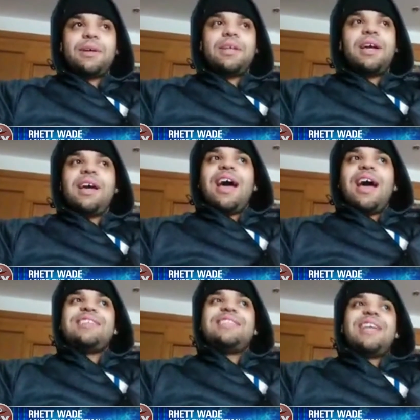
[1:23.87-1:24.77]
But
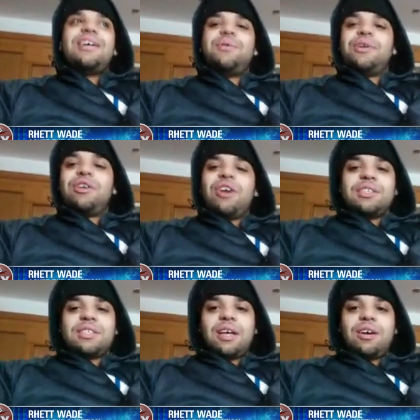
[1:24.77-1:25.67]
I take it with a
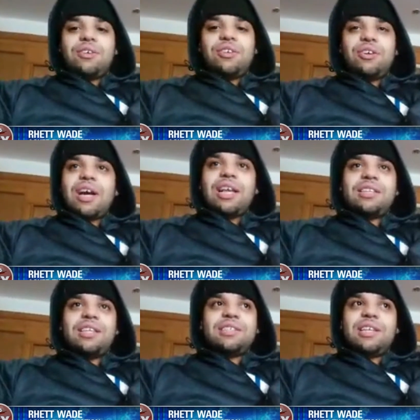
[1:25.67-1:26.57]
grain of salt. You know, I
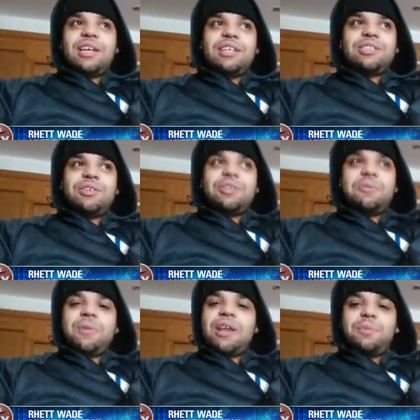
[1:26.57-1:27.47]
got thick skin, so it
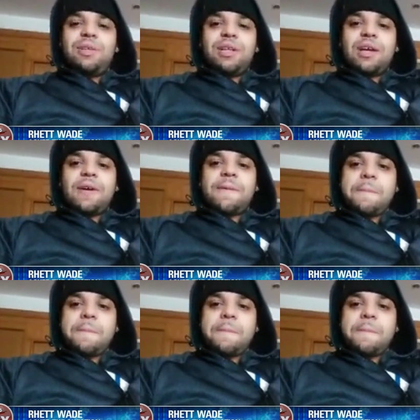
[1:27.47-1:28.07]
don't bother me now.